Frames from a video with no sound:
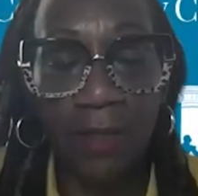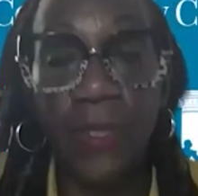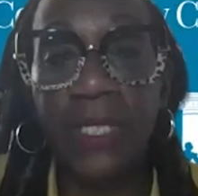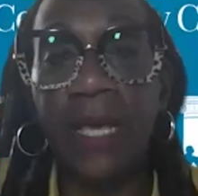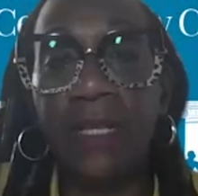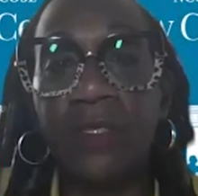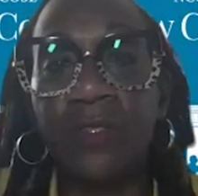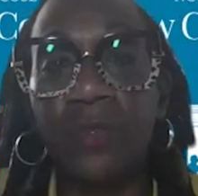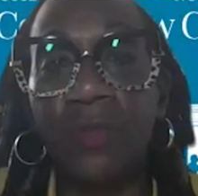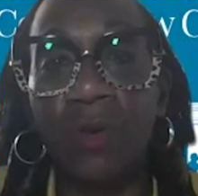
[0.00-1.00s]
pertains
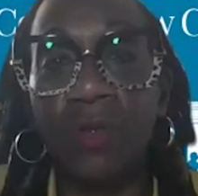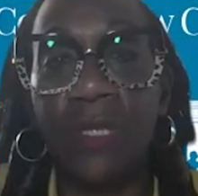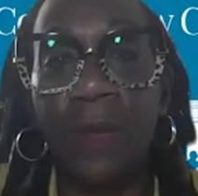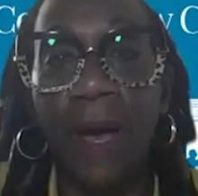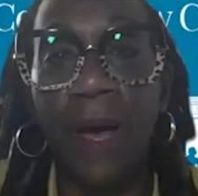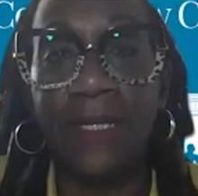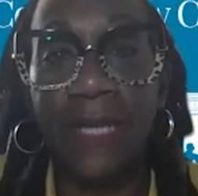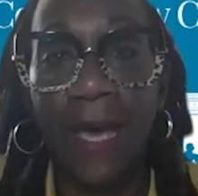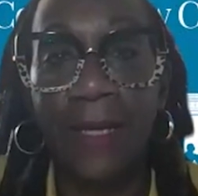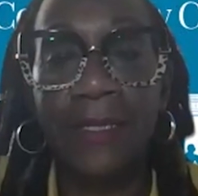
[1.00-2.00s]
to those that buy
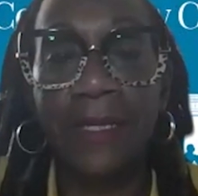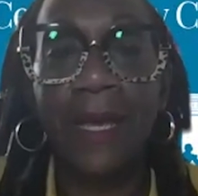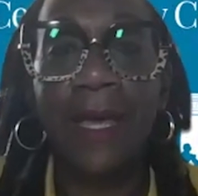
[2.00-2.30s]
sex.